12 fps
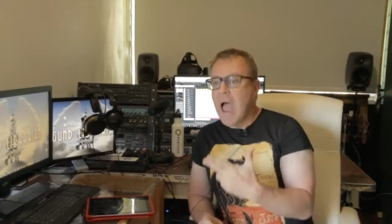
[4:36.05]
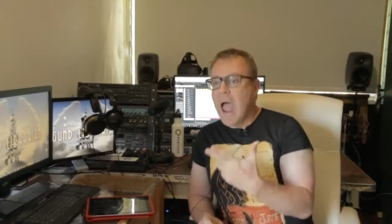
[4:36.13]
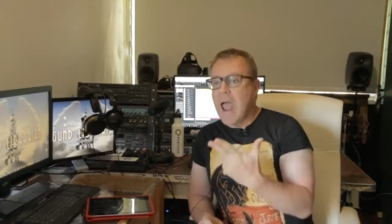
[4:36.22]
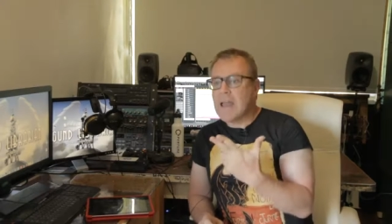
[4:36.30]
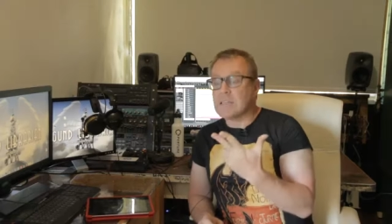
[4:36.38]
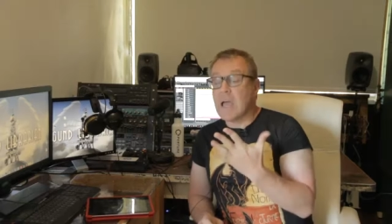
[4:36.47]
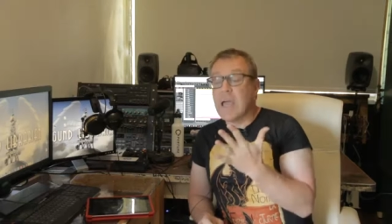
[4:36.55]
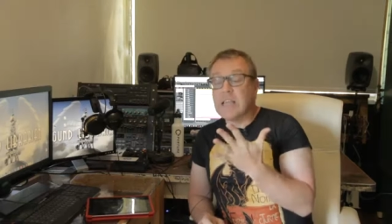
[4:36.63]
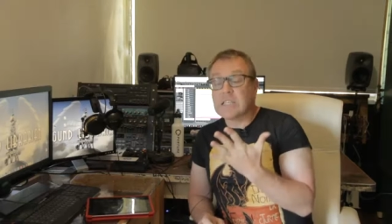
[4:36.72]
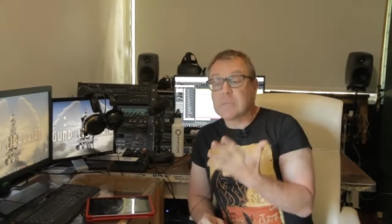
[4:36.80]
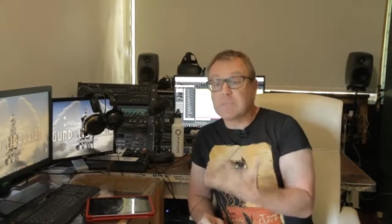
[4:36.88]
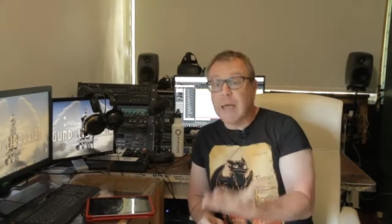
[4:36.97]
and
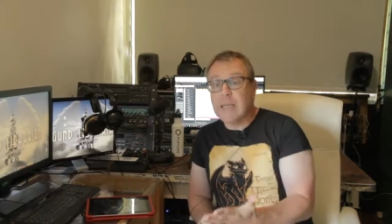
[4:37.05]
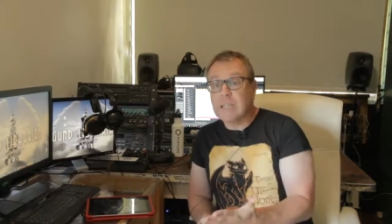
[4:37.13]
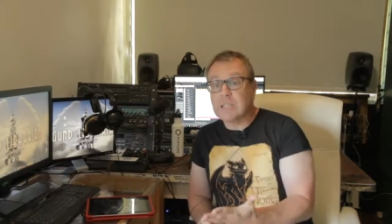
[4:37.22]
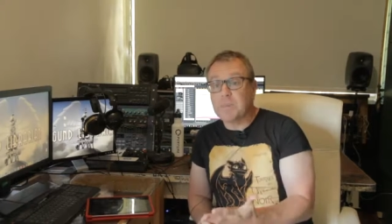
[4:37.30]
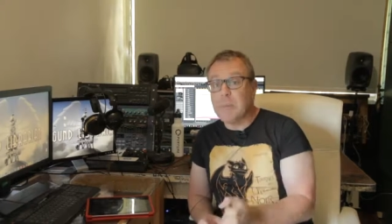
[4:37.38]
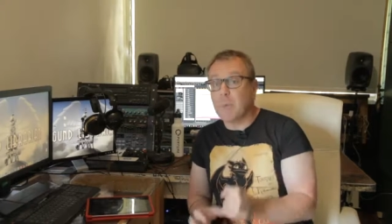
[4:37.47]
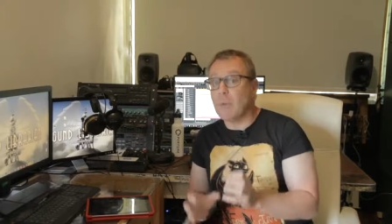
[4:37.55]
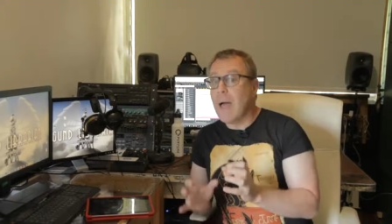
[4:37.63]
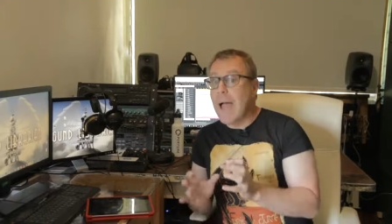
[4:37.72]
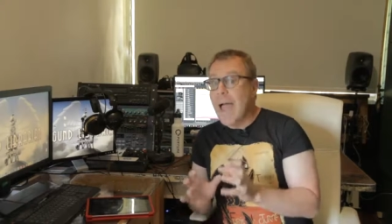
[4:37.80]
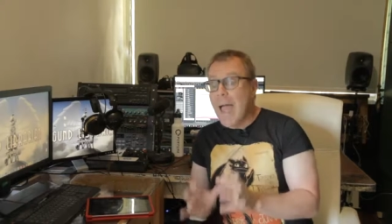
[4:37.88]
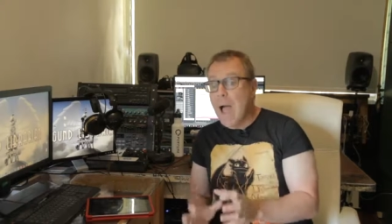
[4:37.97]
explaining to people
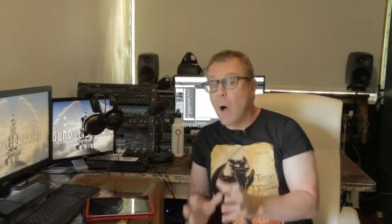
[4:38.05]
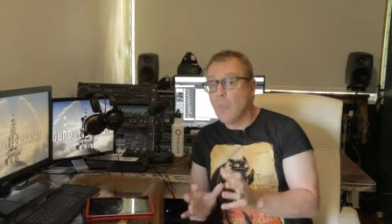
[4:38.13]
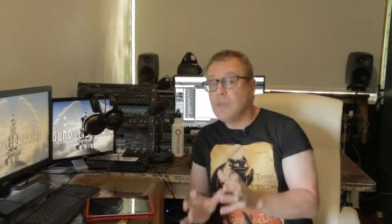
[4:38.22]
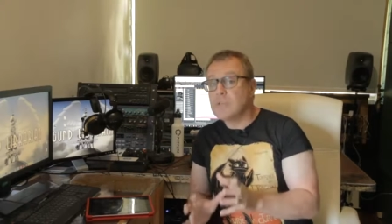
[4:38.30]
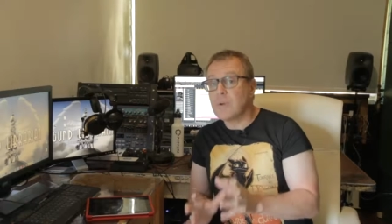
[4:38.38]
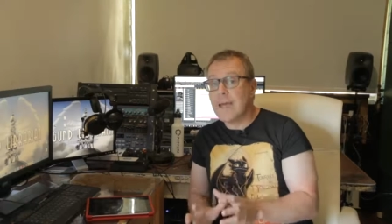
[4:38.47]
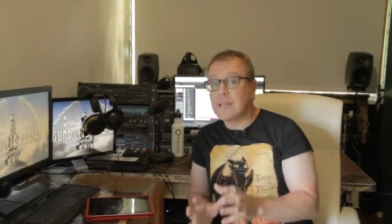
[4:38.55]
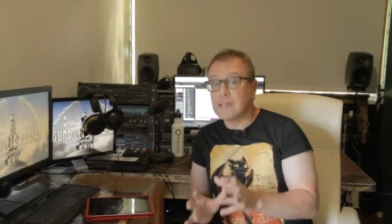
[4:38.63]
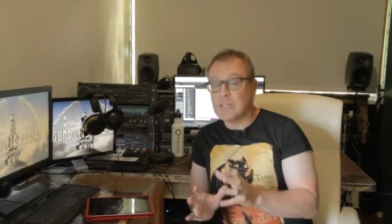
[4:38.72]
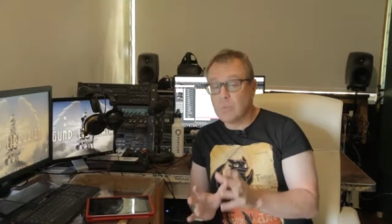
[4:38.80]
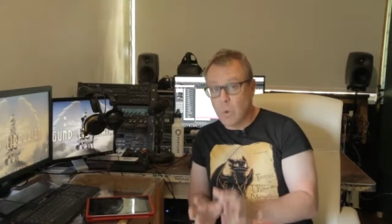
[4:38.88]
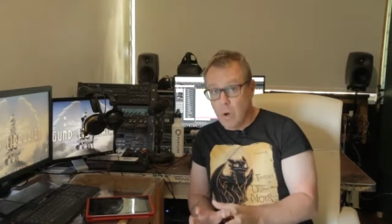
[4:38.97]
how these
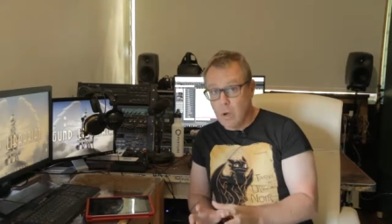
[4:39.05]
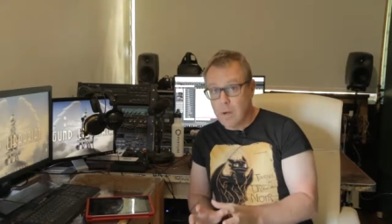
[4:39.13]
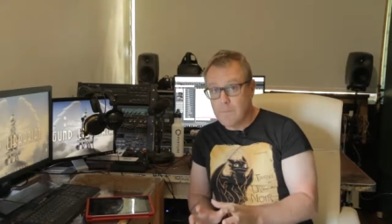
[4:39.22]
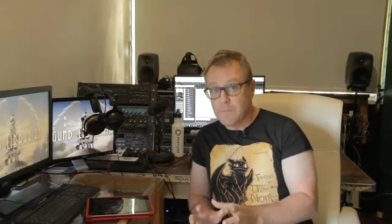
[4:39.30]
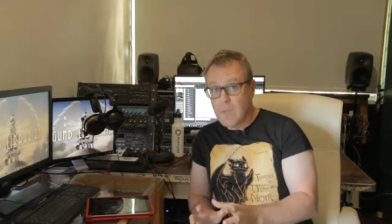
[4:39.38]
realities work.